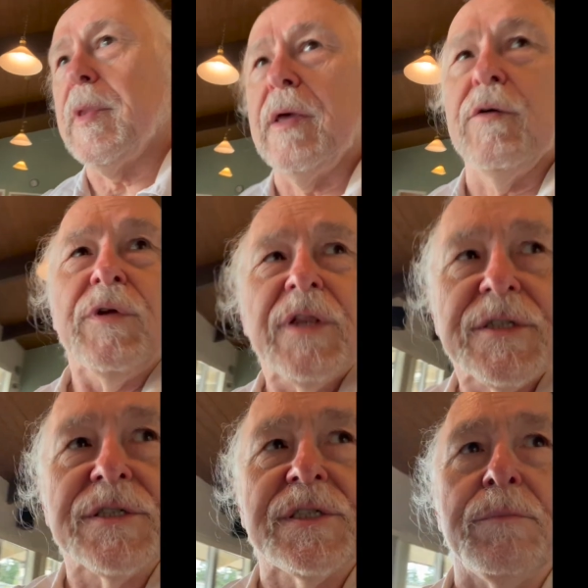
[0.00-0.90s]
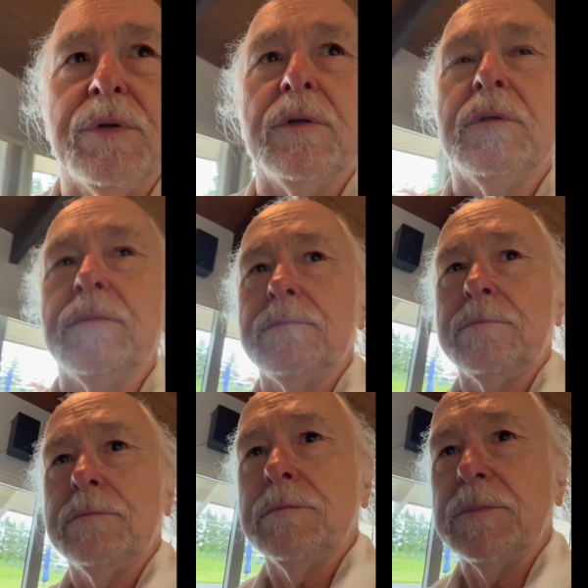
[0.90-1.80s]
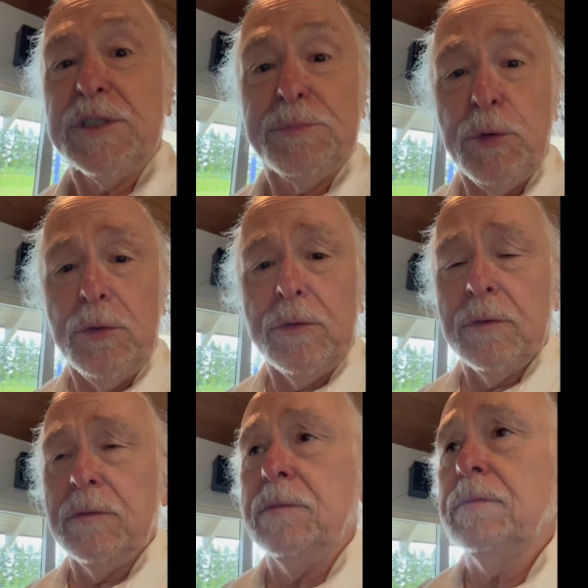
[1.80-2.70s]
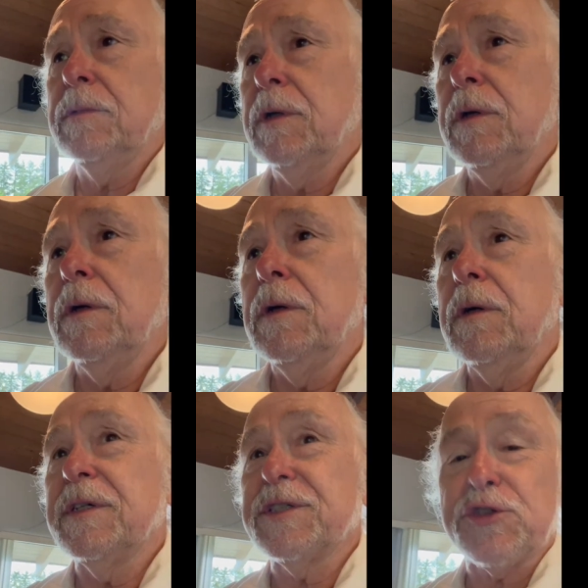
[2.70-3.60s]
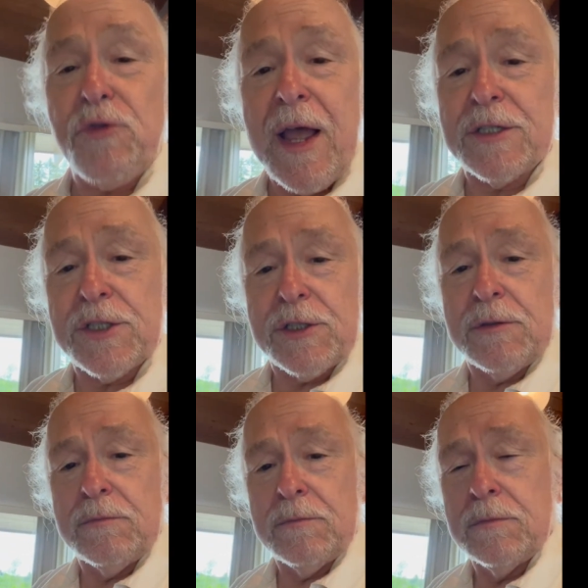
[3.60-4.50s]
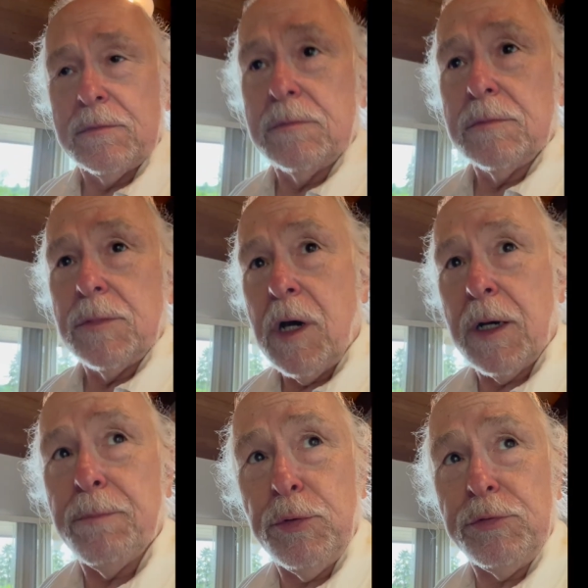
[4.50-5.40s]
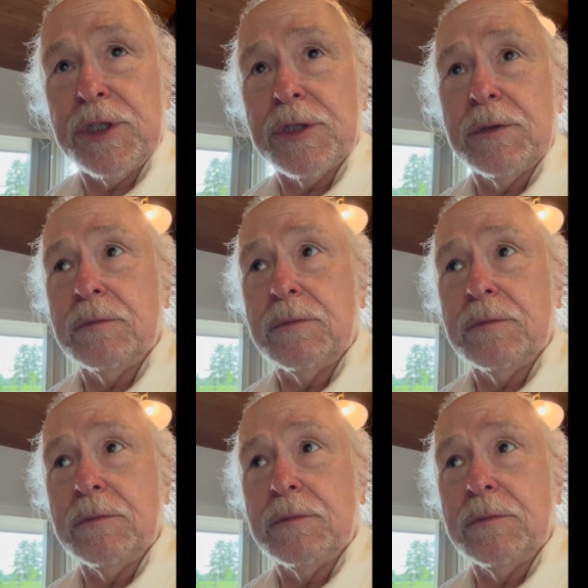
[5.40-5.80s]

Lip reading: religious symbol, a spoon, a scratch on a boot,